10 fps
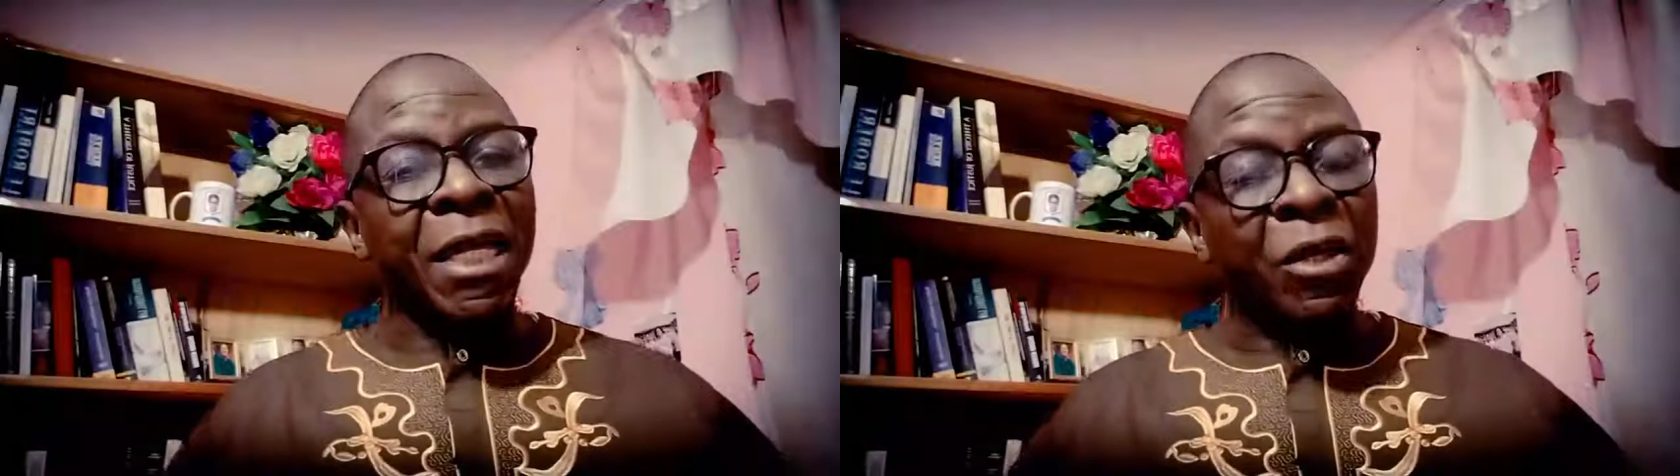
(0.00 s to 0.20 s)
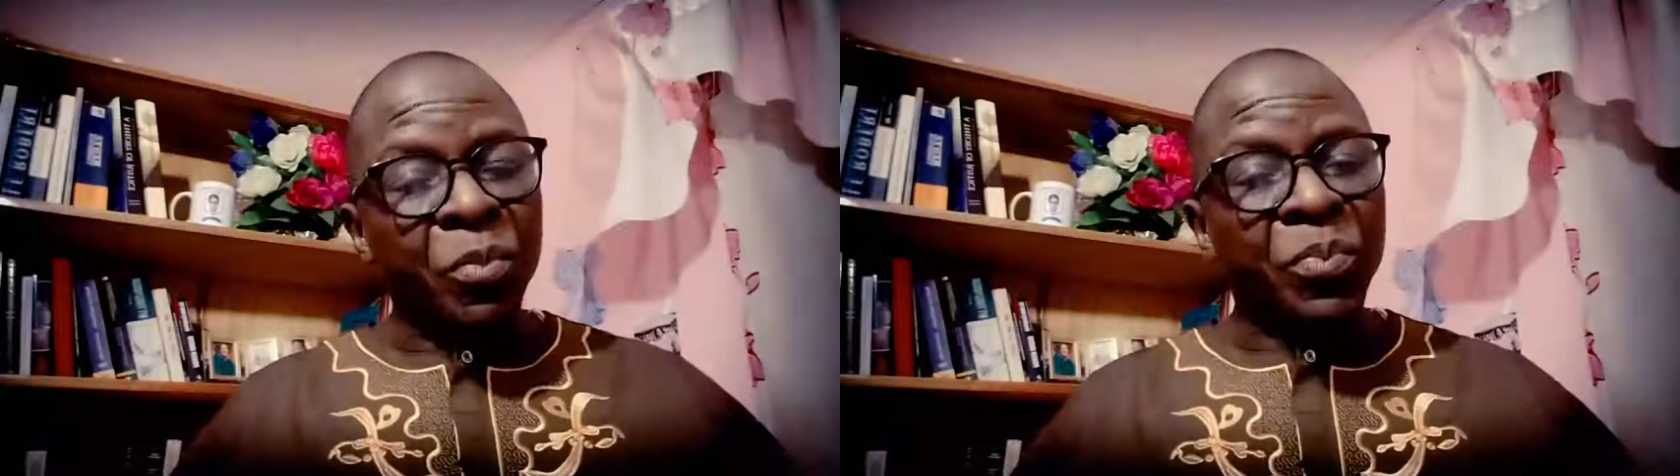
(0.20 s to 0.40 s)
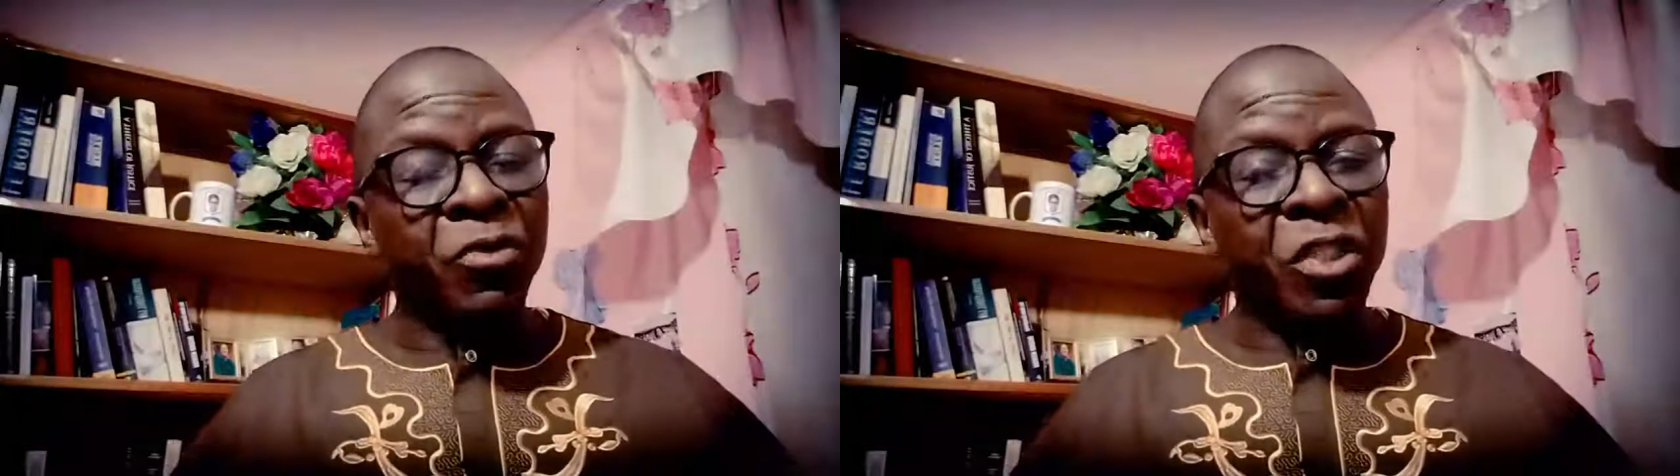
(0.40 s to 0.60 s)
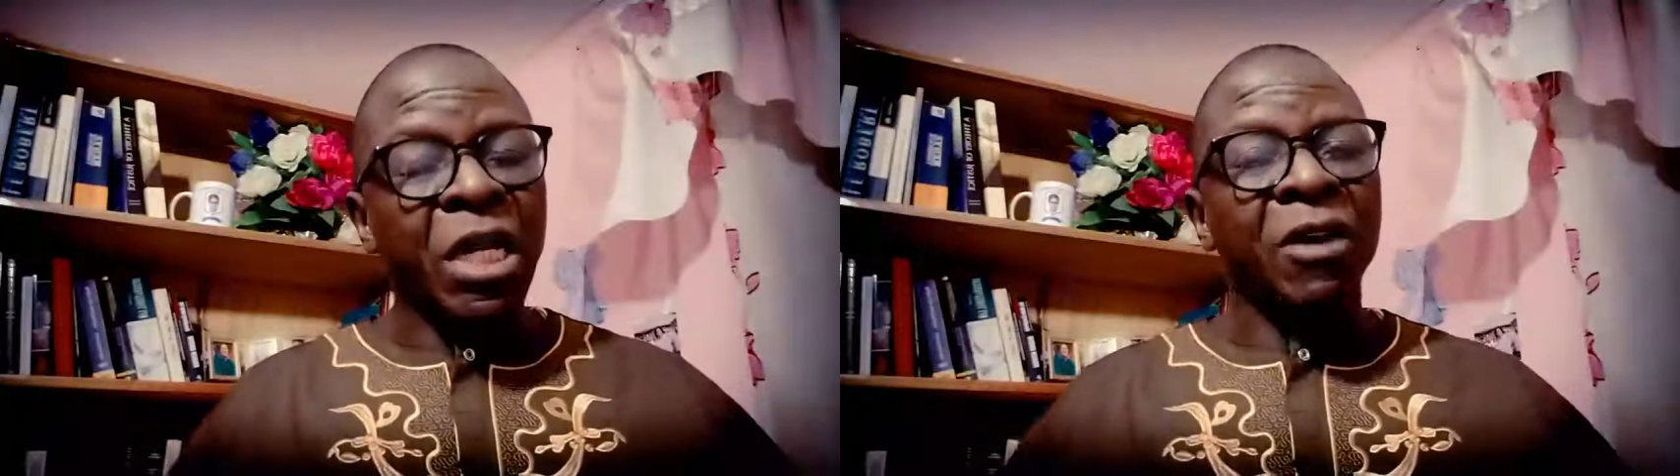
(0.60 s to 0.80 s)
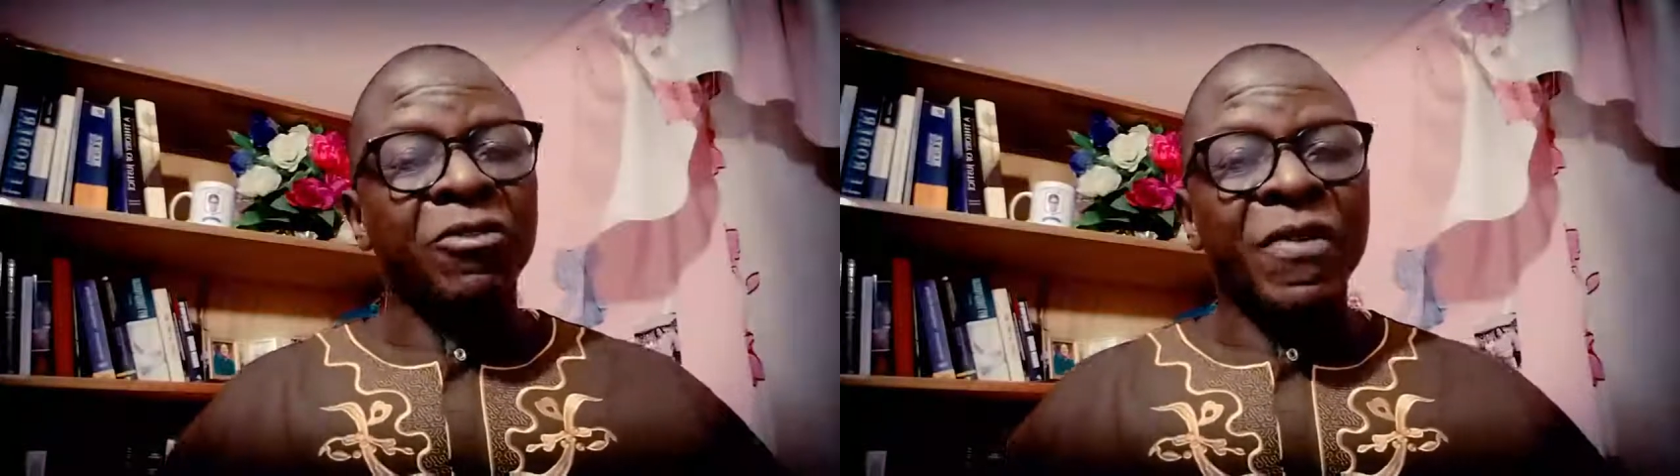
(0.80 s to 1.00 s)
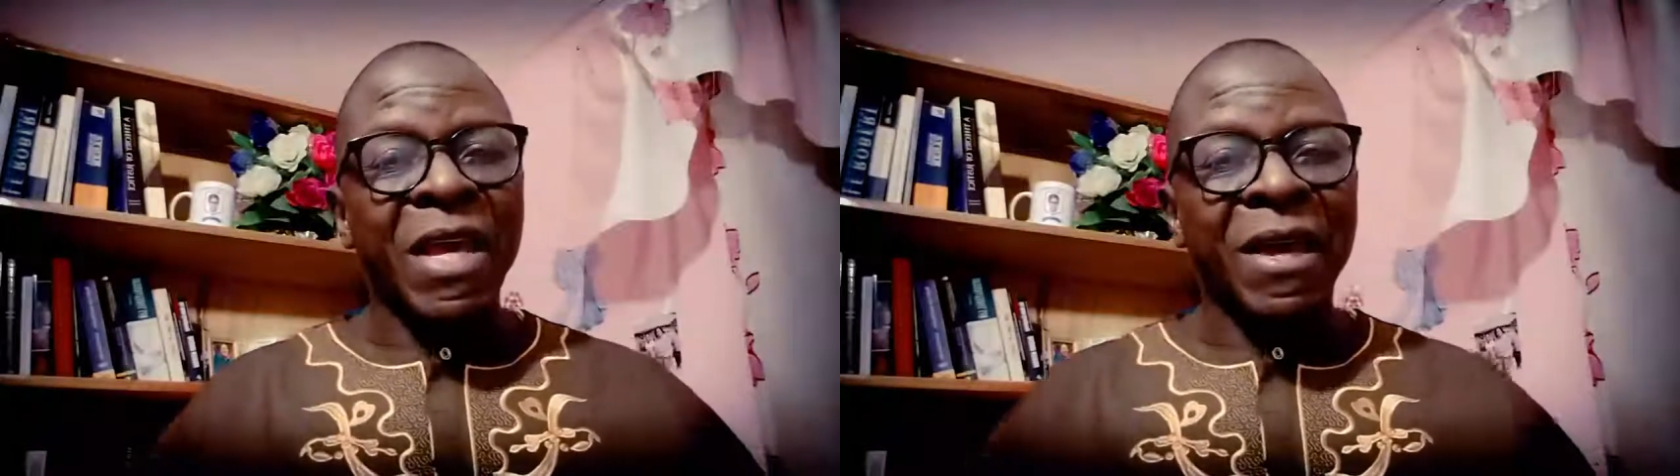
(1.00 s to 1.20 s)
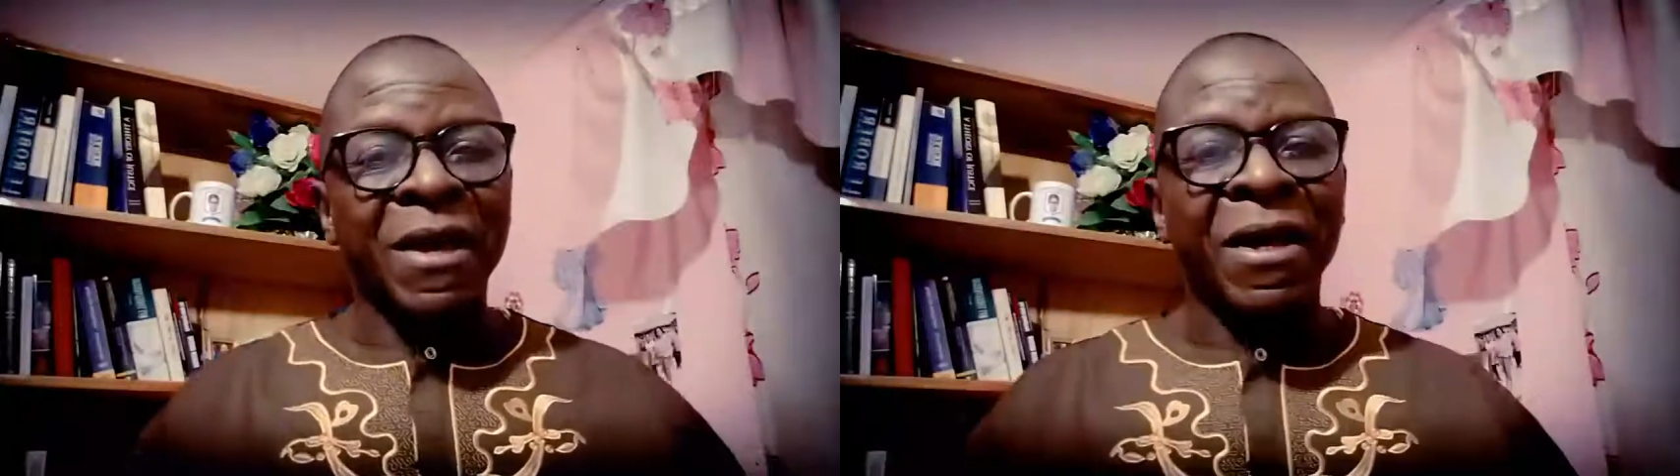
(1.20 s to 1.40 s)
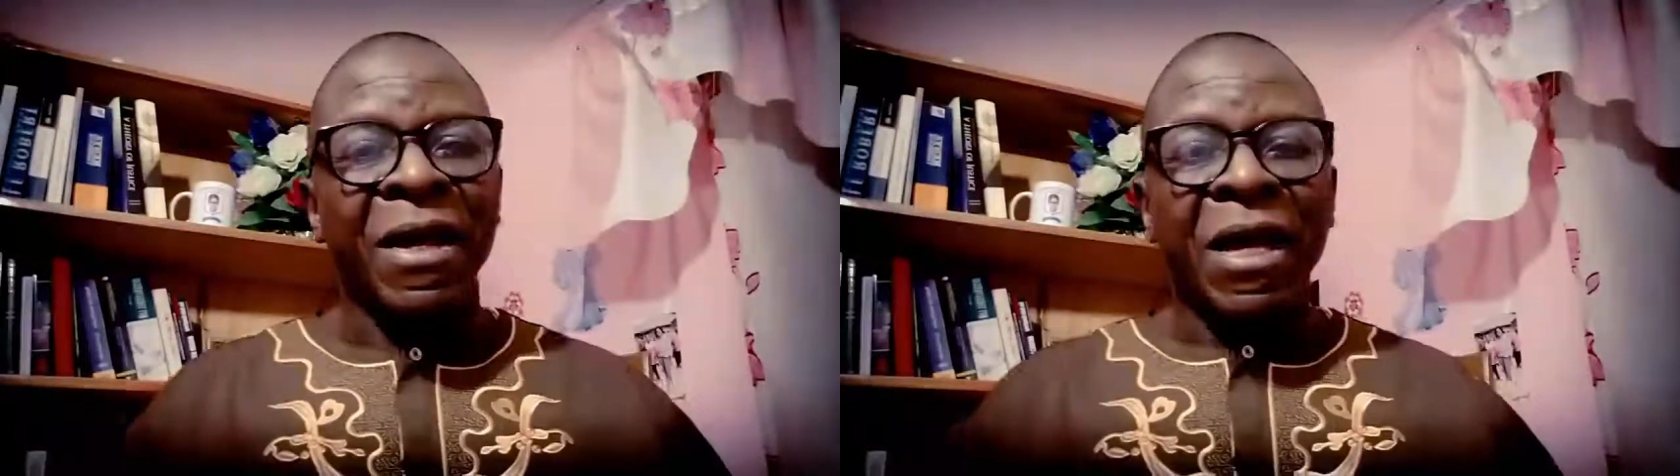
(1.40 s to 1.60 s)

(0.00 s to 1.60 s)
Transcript: input out there,